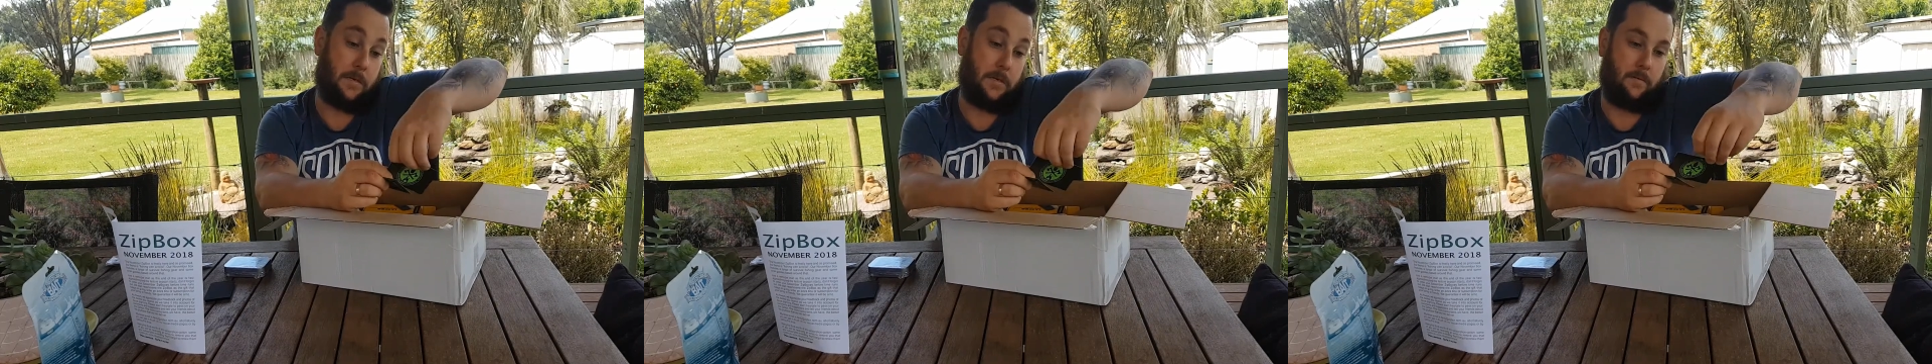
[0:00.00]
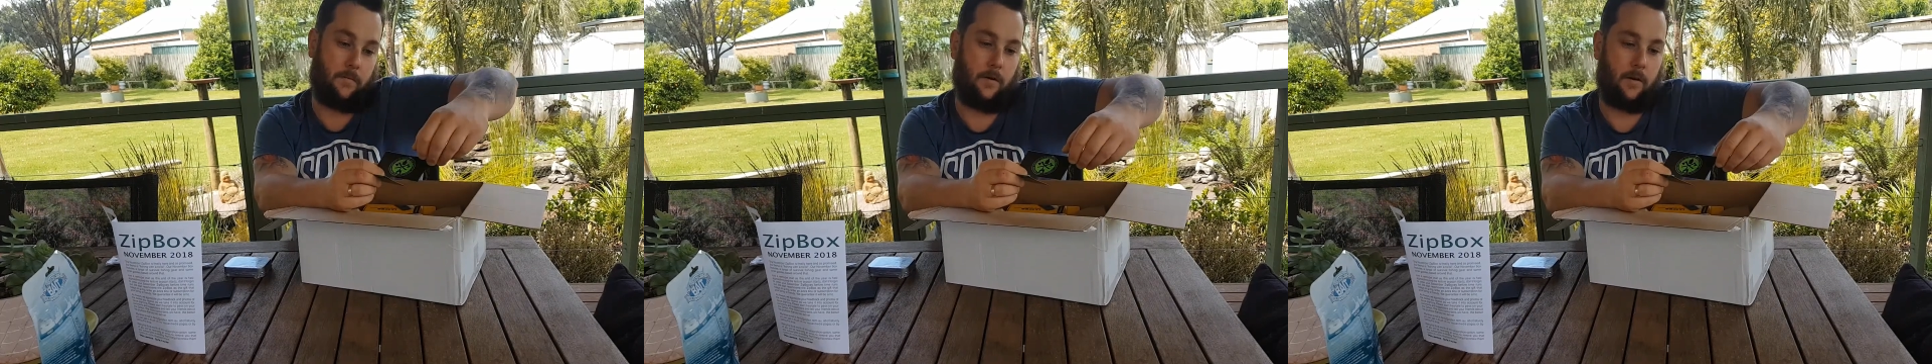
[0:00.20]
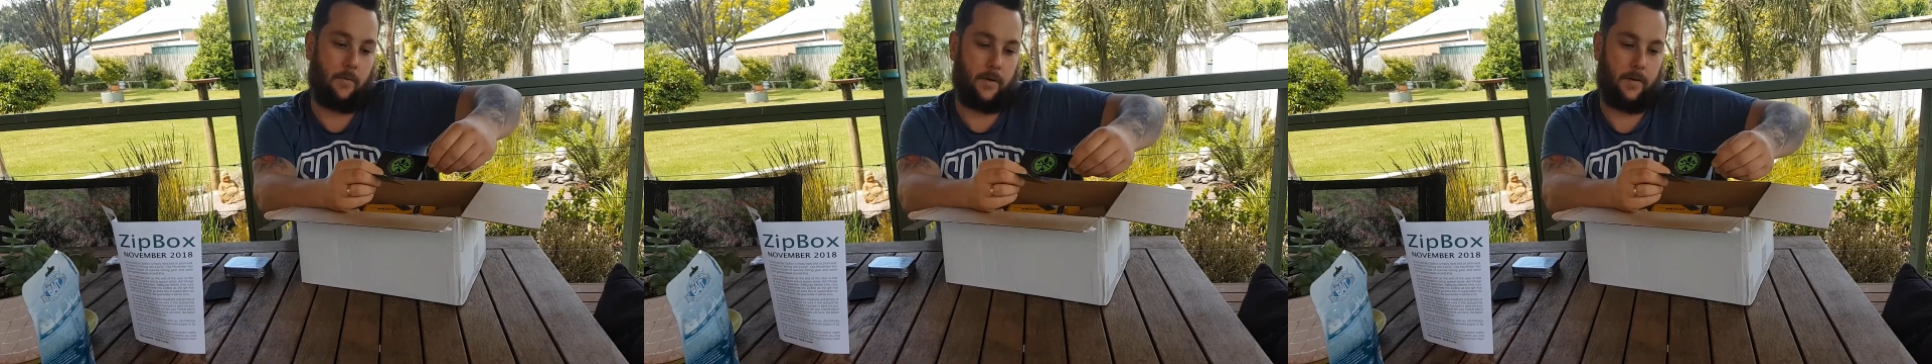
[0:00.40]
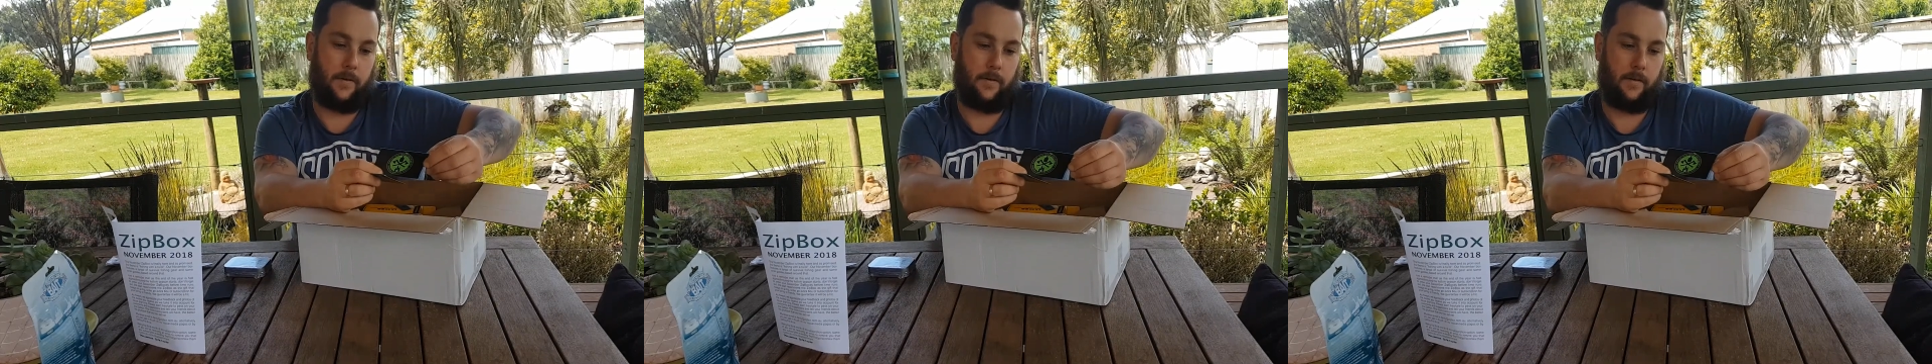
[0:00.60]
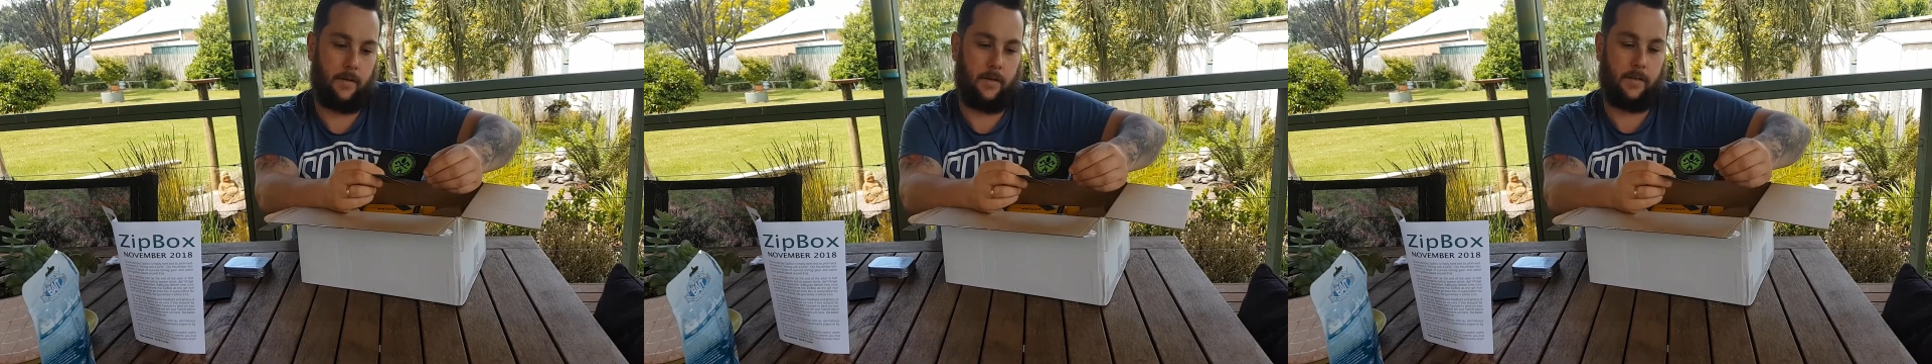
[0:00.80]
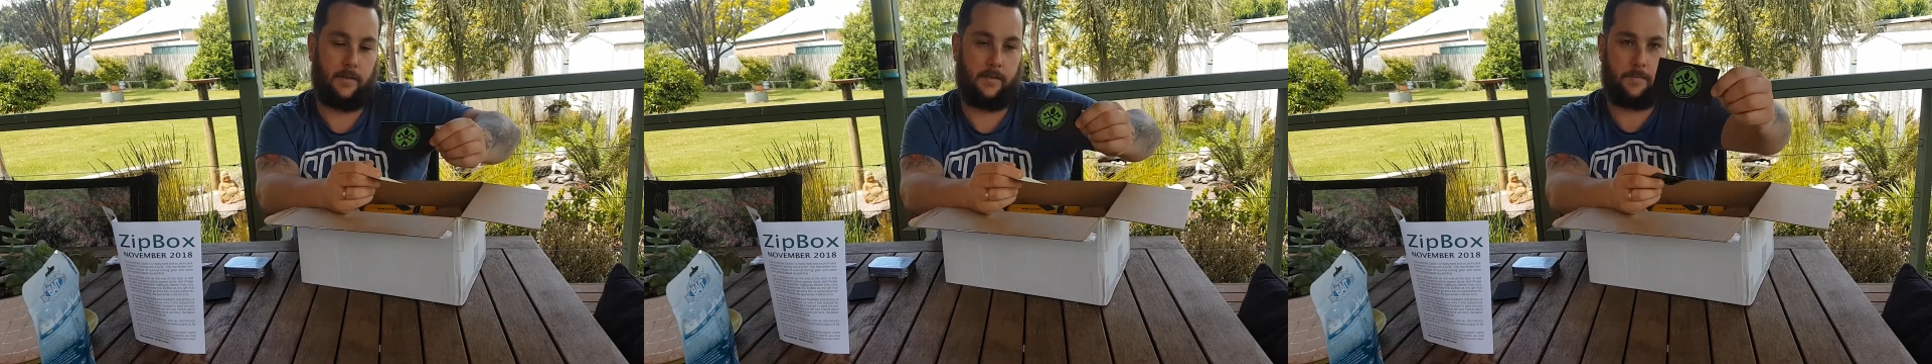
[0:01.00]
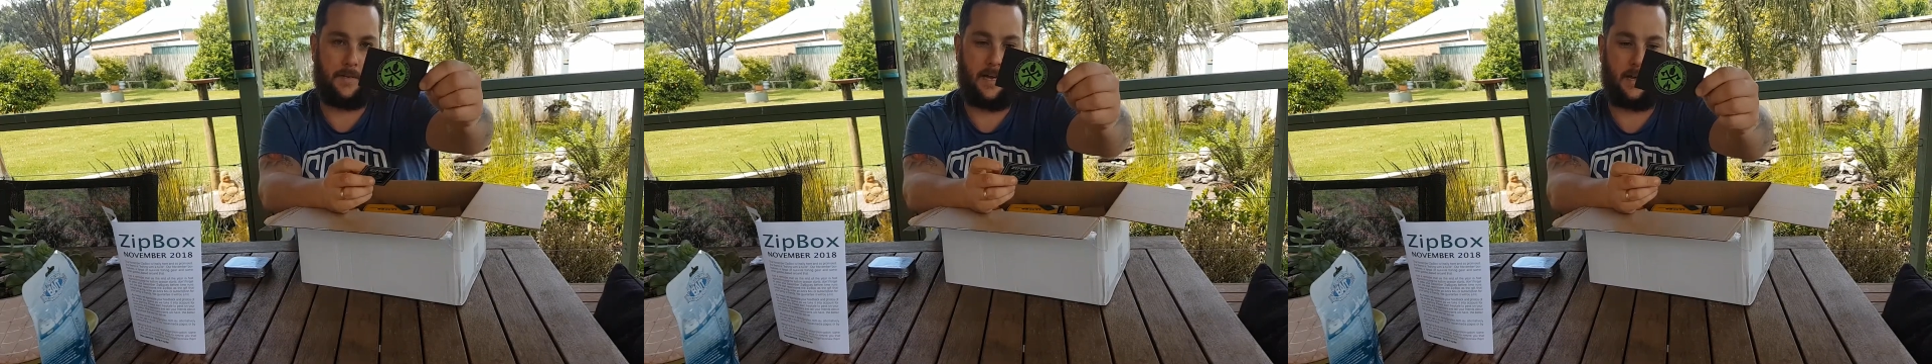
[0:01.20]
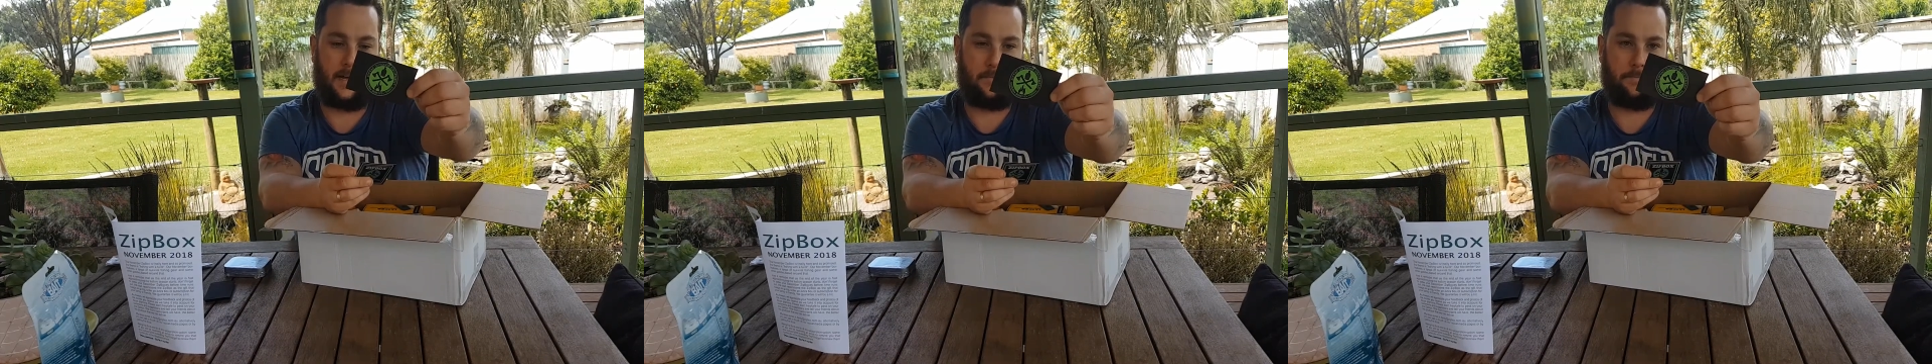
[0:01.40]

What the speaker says: where are we? Zip tack